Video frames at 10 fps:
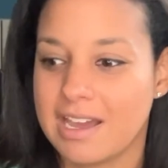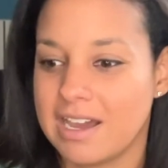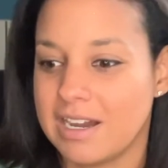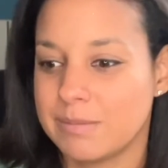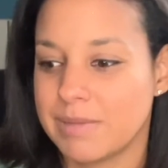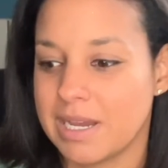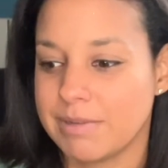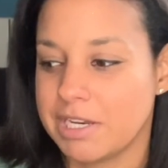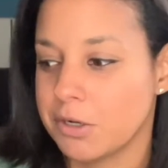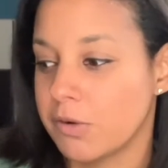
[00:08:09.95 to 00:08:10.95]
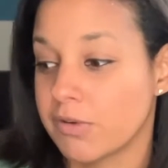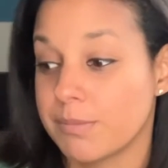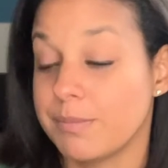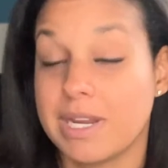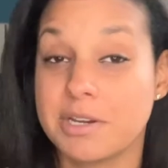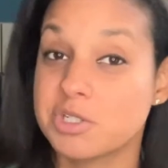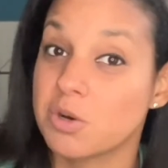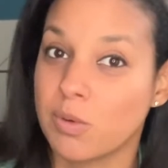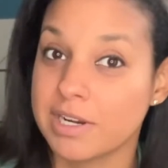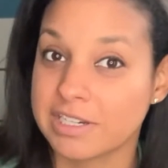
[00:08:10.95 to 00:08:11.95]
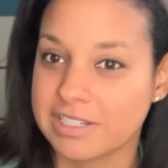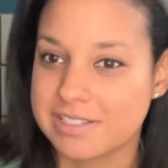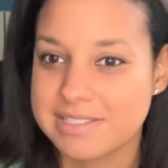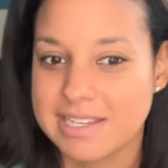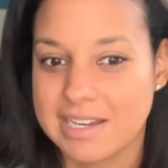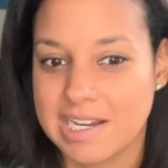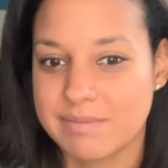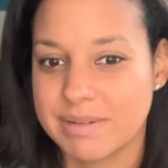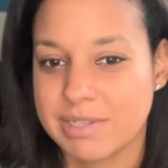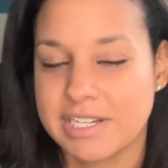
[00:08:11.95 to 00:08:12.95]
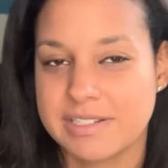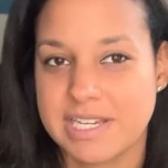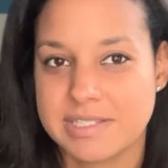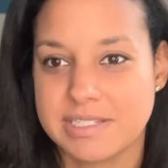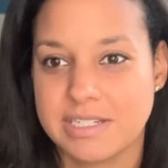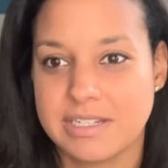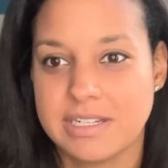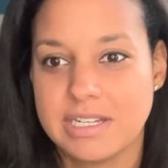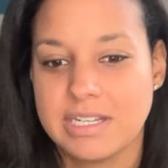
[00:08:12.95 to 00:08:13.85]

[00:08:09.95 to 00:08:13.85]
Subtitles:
I'm getting over, not sure what it is. I'm getting tested.